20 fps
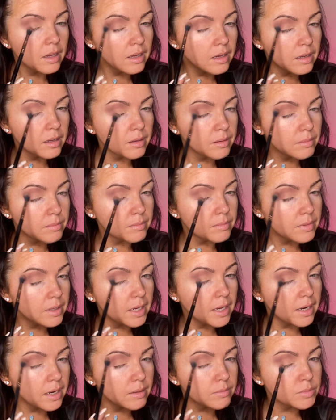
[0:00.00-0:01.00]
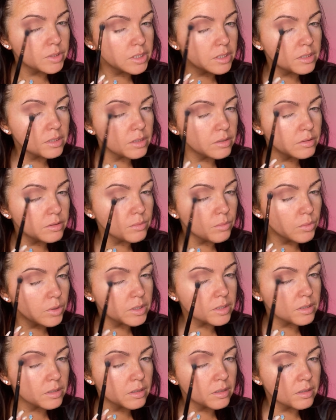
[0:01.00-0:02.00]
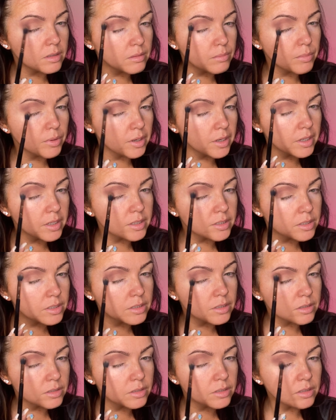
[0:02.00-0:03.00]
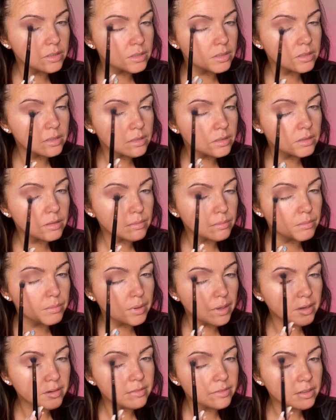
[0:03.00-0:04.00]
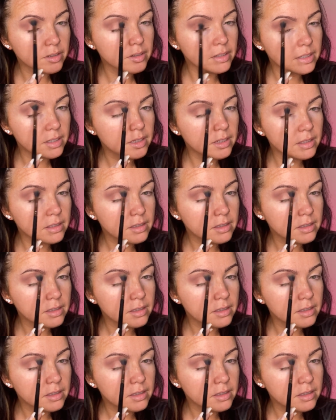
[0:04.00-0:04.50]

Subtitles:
And I'm just using what's on the brush to just buffer it a